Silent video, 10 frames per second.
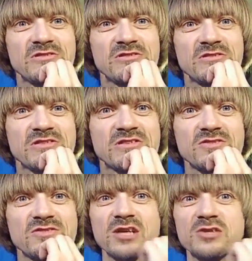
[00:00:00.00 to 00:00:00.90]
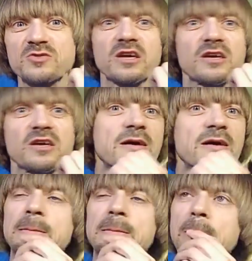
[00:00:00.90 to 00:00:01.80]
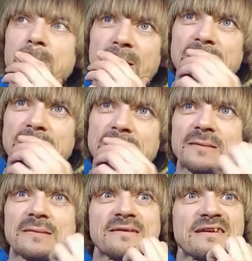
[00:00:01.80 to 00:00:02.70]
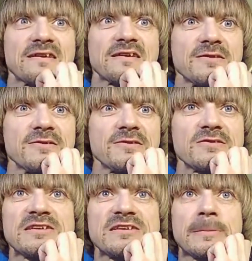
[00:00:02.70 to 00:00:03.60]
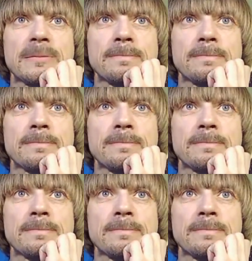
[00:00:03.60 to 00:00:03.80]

Still in touch with Nick Coletti? Nope, I haven't talked to Nick in a long time.